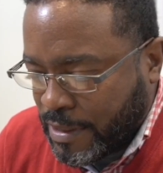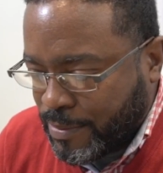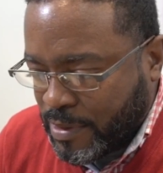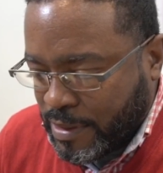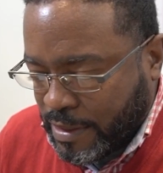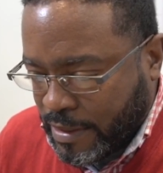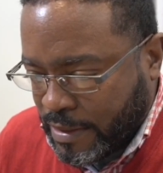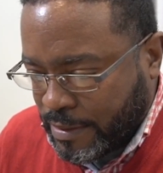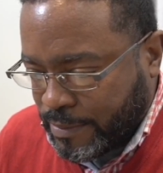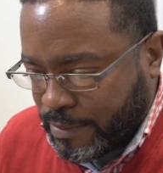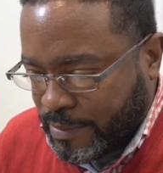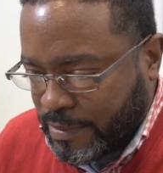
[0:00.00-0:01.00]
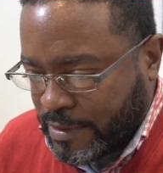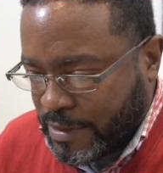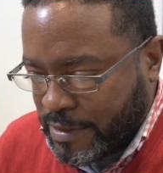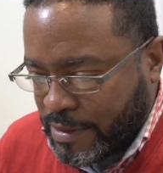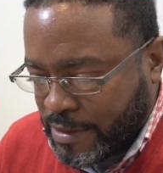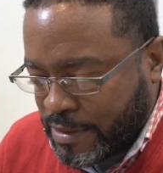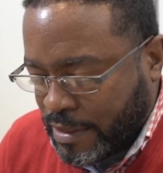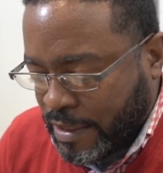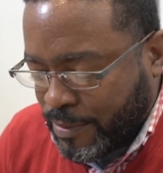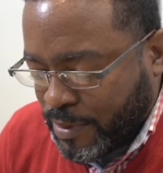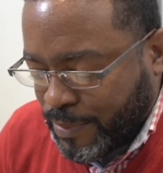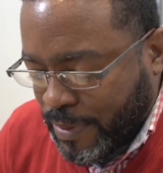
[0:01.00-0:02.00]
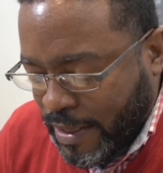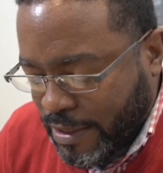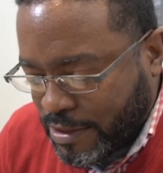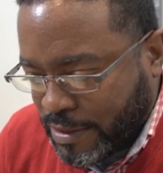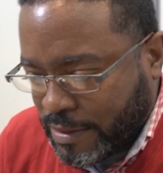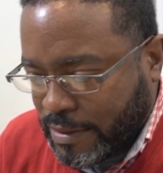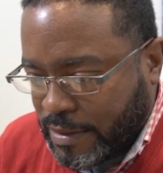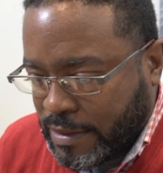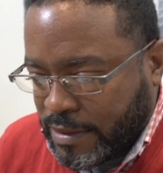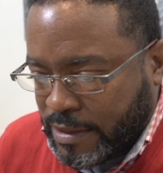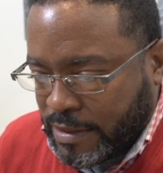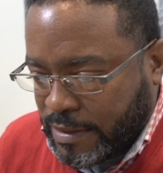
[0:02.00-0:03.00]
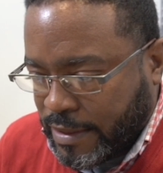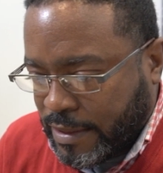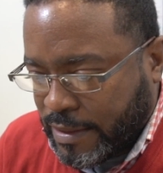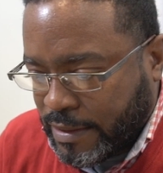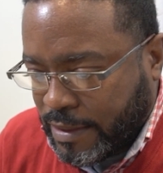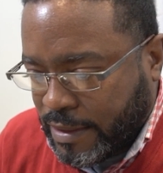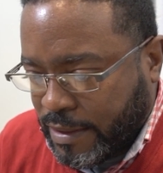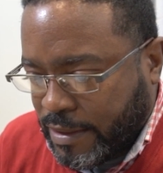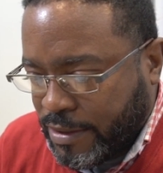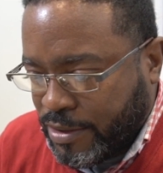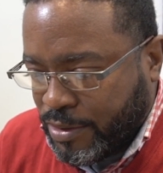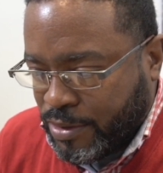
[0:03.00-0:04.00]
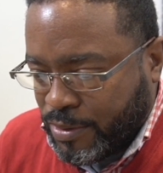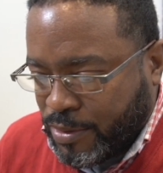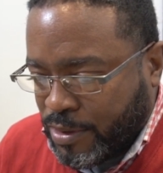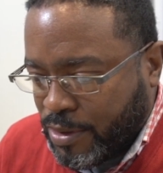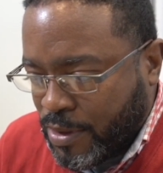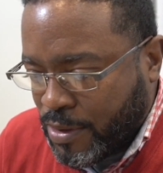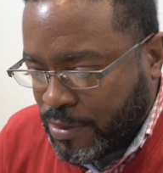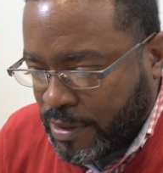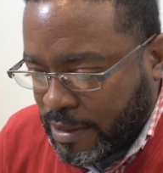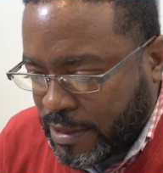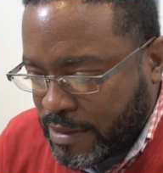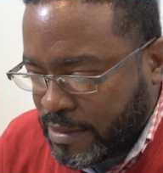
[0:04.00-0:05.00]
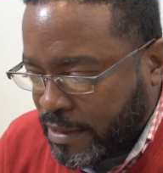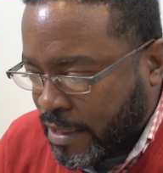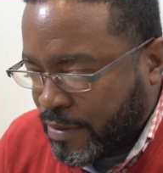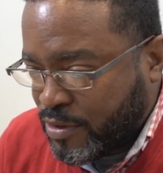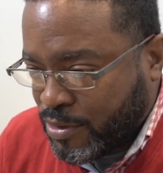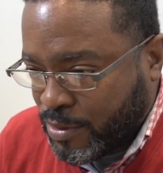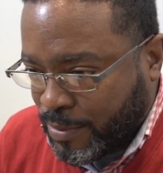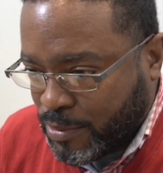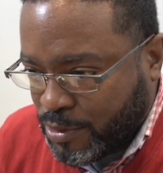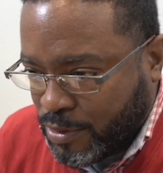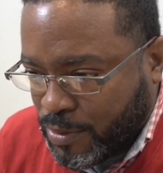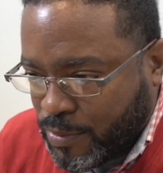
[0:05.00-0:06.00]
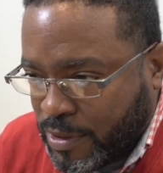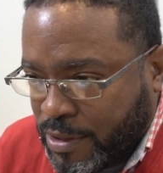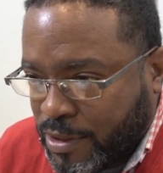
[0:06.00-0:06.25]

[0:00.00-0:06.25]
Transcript: Some of the celebrity pageant young lady, you can go on the list, and I'm sure